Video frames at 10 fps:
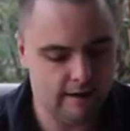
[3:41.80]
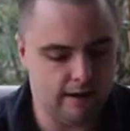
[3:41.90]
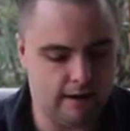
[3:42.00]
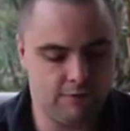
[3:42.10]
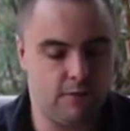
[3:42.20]

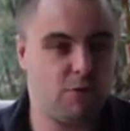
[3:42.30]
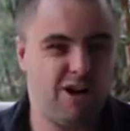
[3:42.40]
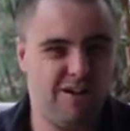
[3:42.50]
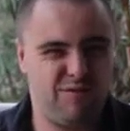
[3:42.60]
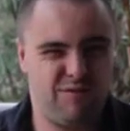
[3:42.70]
and for the
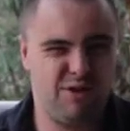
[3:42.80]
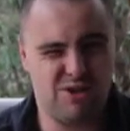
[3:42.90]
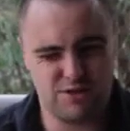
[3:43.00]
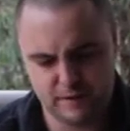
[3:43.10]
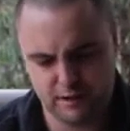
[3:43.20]
price, which
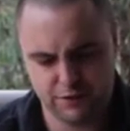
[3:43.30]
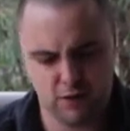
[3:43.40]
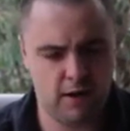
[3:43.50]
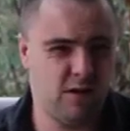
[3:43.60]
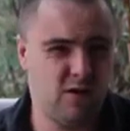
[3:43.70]
is about
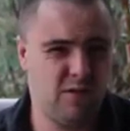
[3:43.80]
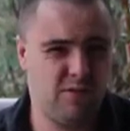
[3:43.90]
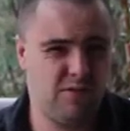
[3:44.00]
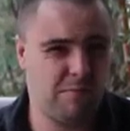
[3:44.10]
$30,